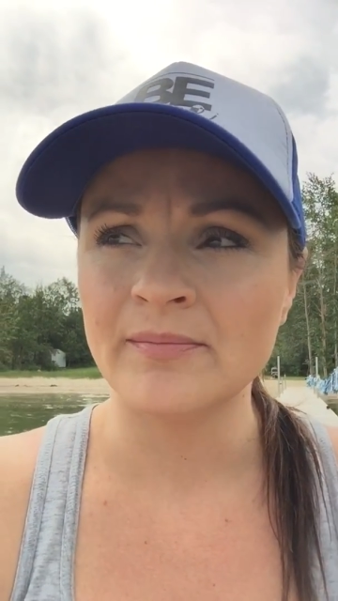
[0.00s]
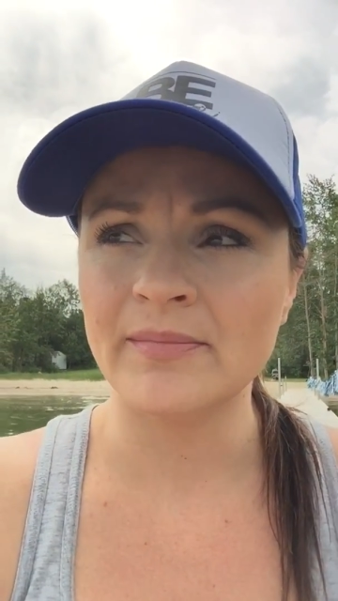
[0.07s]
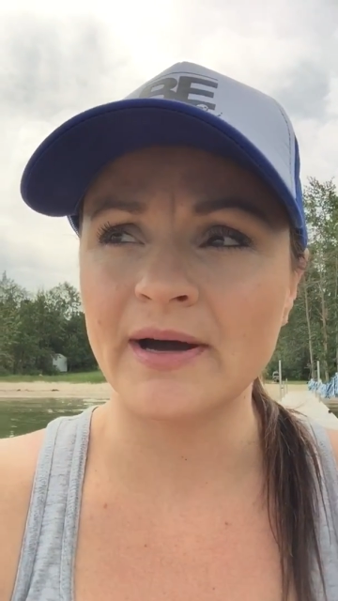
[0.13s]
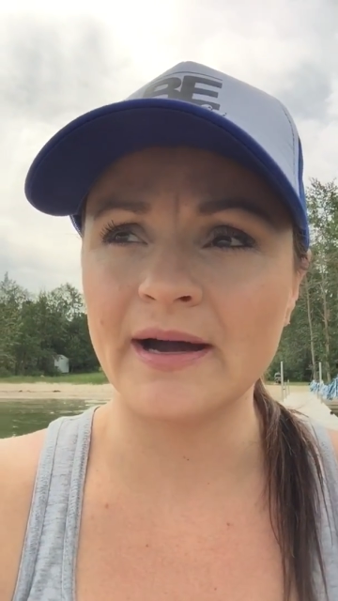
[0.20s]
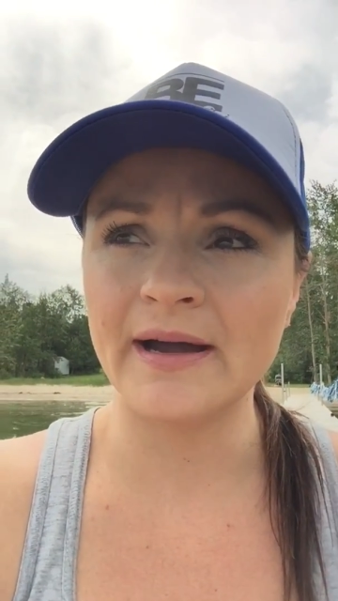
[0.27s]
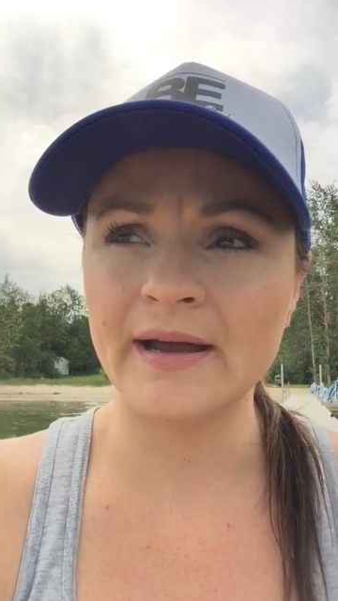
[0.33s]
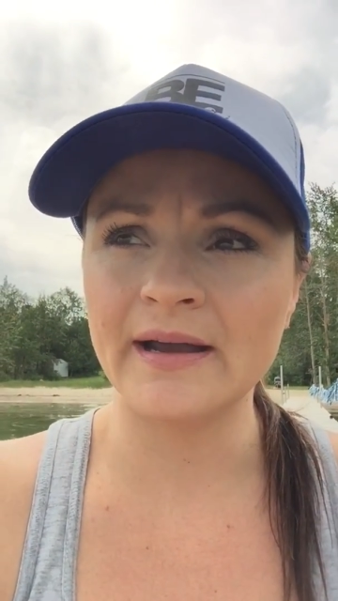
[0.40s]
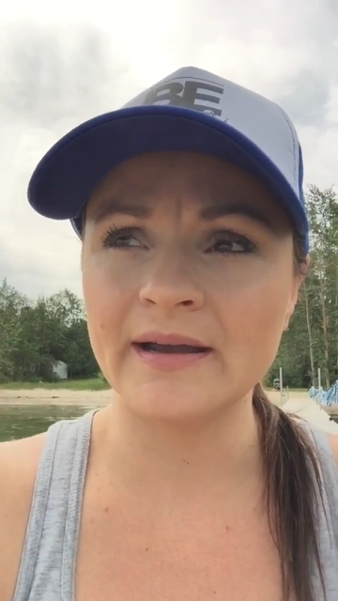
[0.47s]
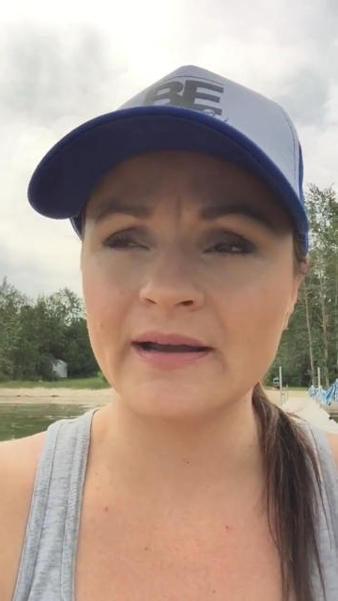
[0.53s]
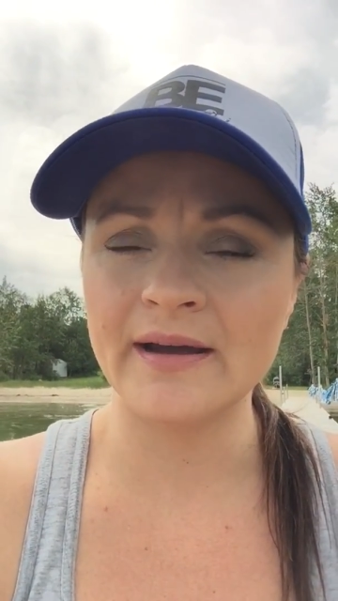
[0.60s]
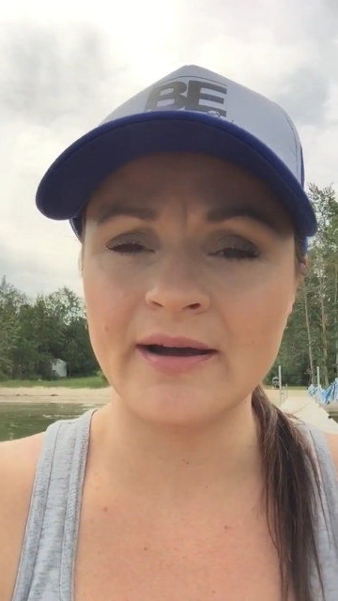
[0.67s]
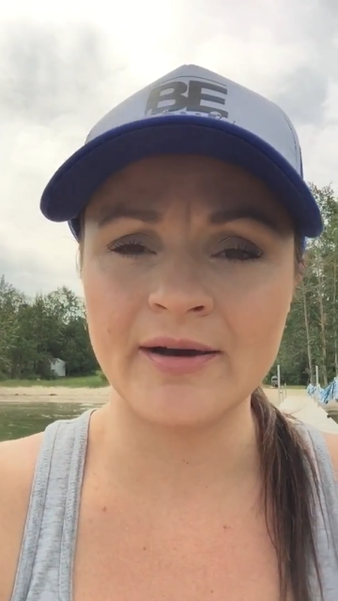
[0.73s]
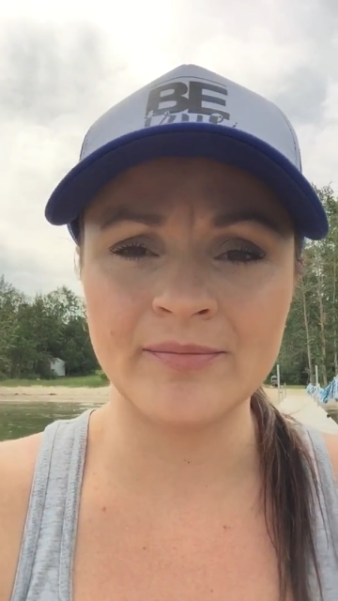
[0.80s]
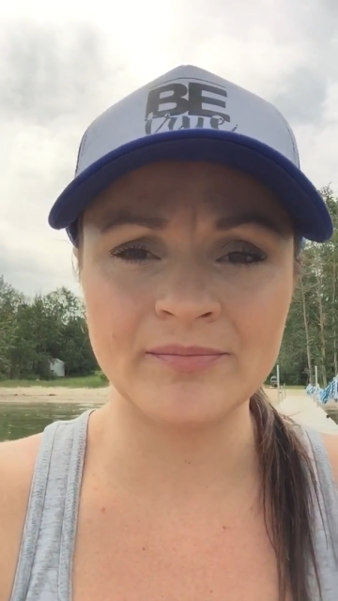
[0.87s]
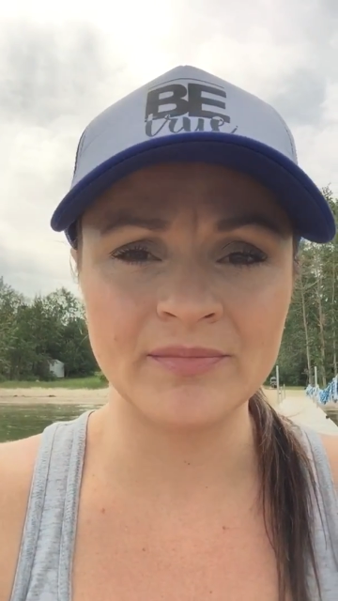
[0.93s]
by
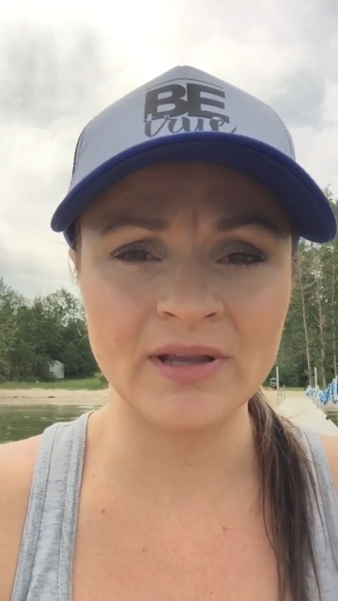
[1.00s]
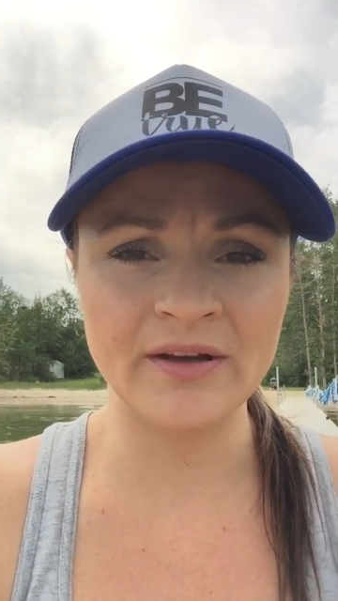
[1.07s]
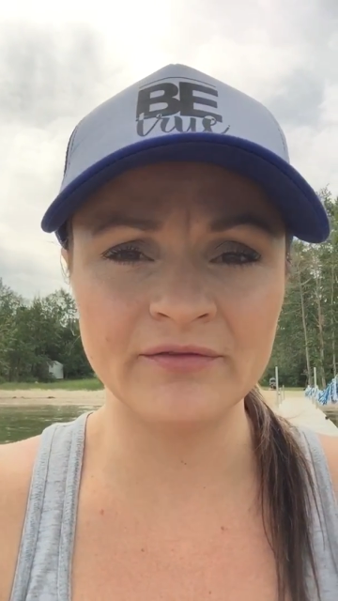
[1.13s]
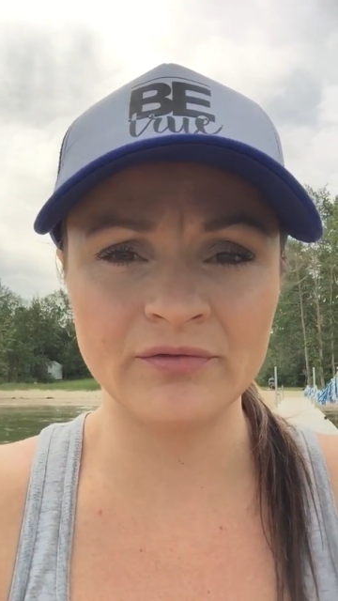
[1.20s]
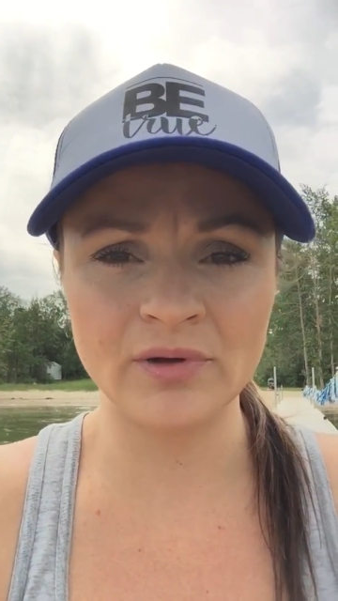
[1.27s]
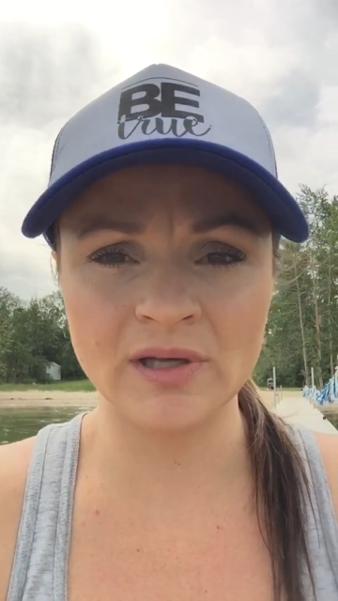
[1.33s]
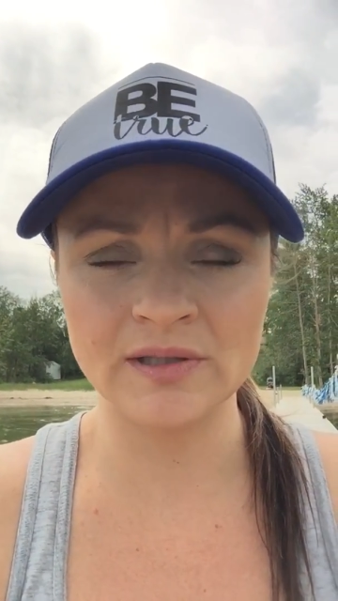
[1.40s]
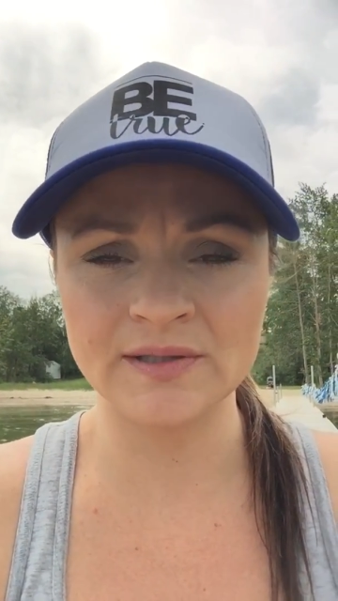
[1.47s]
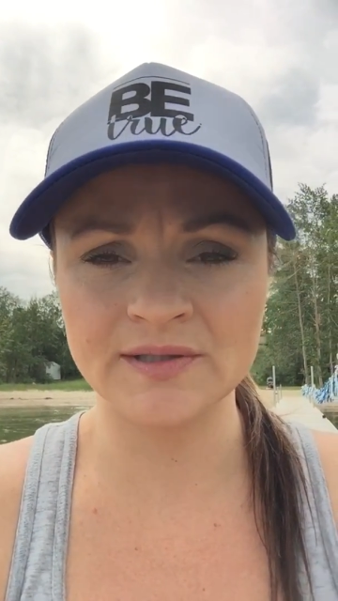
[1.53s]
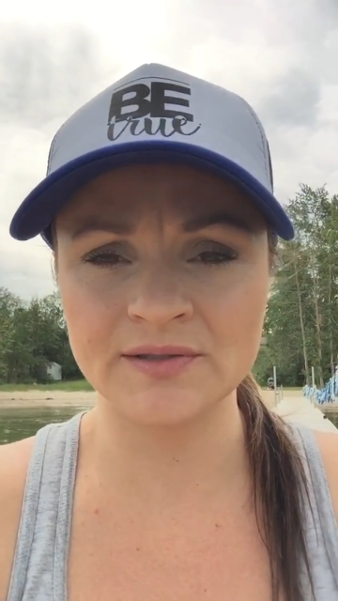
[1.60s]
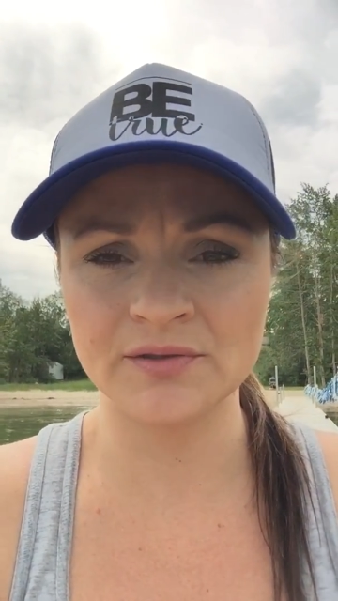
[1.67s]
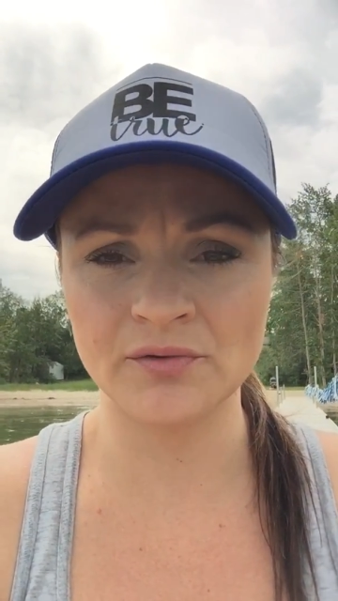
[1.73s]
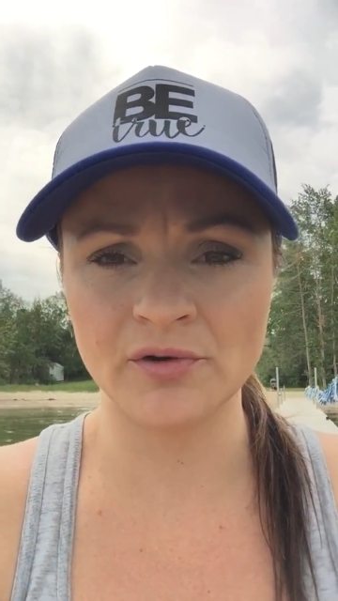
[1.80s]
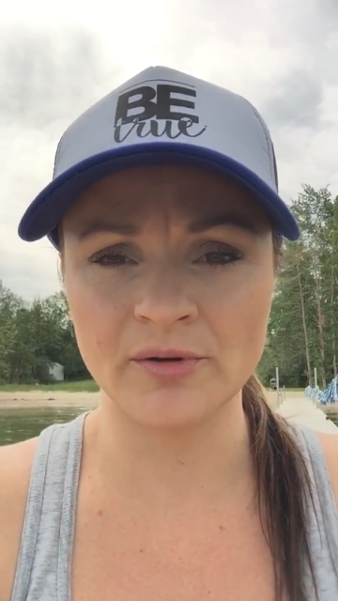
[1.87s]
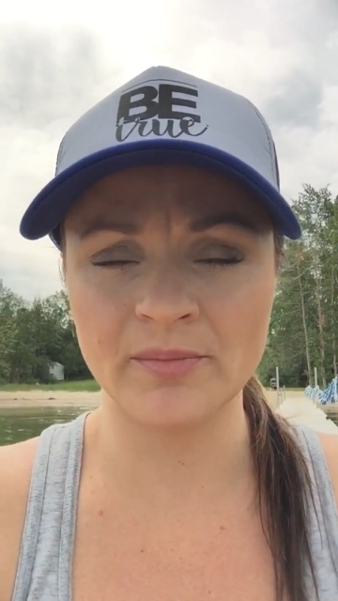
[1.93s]
loved
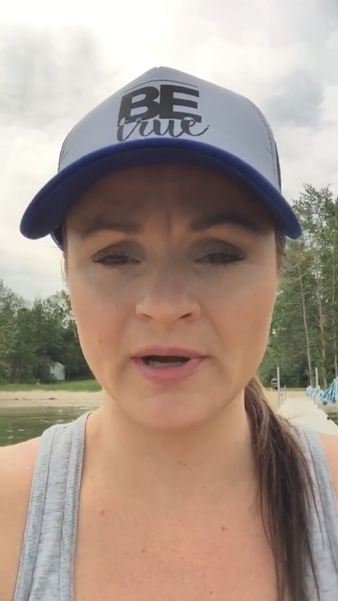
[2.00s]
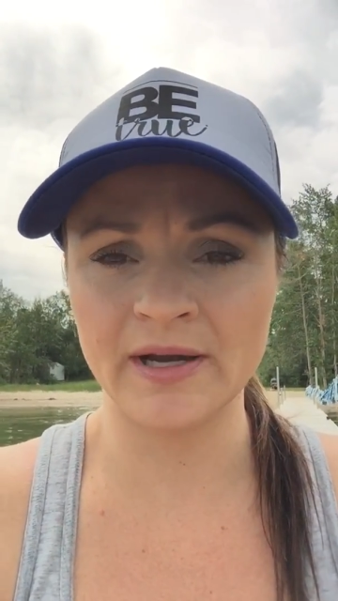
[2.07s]
ones or